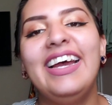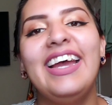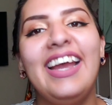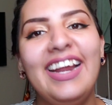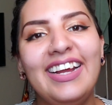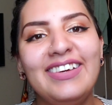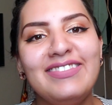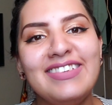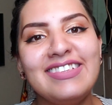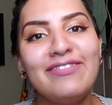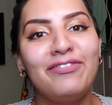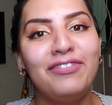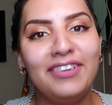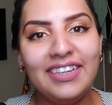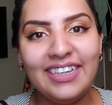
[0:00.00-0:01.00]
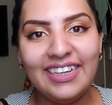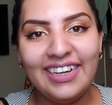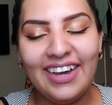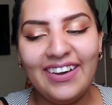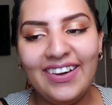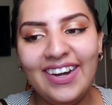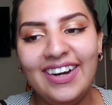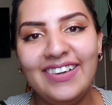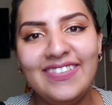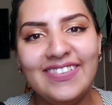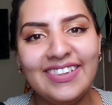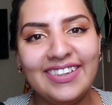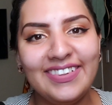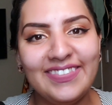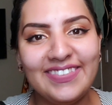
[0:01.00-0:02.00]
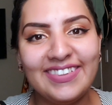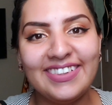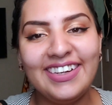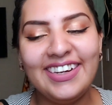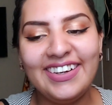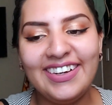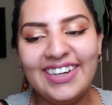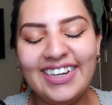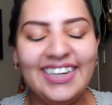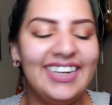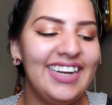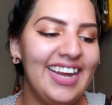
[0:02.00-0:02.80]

And I was freaking out, and I was like, I'm sorry.